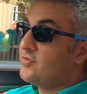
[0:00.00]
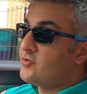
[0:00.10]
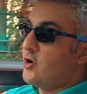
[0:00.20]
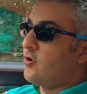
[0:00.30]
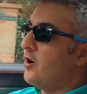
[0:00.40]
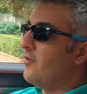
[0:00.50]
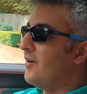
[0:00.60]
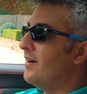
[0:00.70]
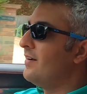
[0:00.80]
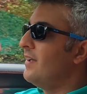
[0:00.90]
shock
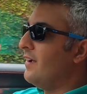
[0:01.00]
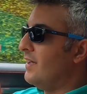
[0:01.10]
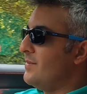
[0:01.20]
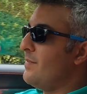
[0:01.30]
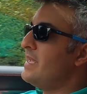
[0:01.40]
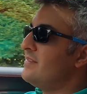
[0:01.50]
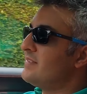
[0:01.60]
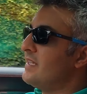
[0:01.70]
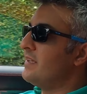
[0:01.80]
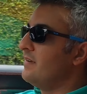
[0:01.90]
horror, an
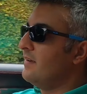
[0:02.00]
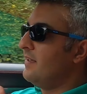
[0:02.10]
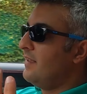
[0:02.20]
amazing